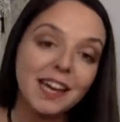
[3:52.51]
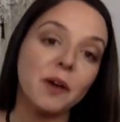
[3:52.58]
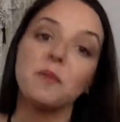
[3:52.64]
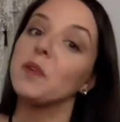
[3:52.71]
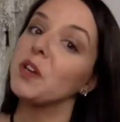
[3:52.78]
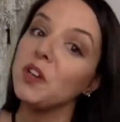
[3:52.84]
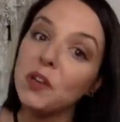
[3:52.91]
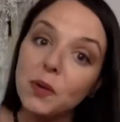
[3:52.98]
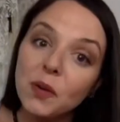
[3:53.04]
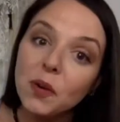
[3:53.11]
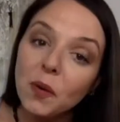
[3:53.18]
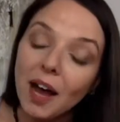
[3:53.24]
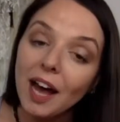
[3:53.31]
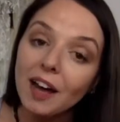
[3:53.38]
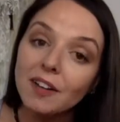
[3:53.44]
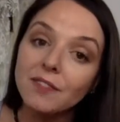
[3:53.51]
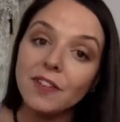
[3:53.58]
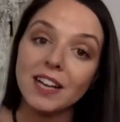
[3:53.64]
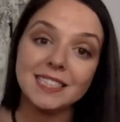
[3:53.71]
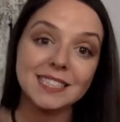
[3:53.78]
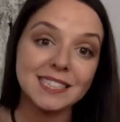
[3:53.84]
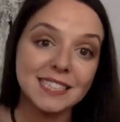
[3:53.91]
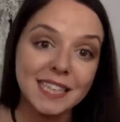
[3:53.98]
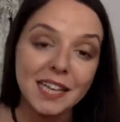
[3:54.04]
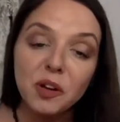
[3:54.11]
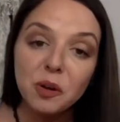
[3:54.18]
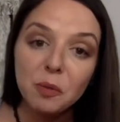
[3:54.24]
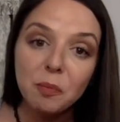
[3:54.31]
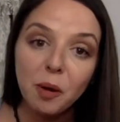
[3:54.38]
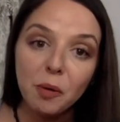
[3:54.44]
and when you don't have a
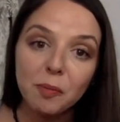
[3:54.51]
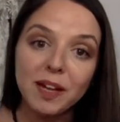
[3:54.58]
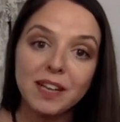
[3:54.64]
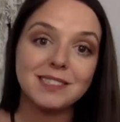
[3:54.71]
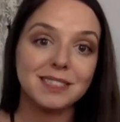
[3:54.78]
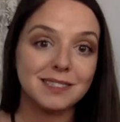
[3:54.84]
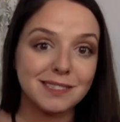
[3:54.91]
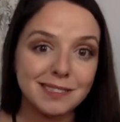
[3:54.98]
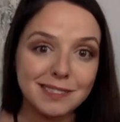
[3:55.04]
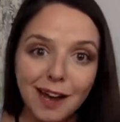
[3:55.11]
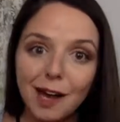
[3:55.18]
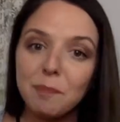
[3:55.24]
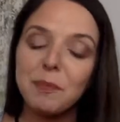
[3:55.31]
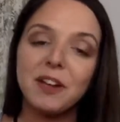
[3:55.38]
single moment to stop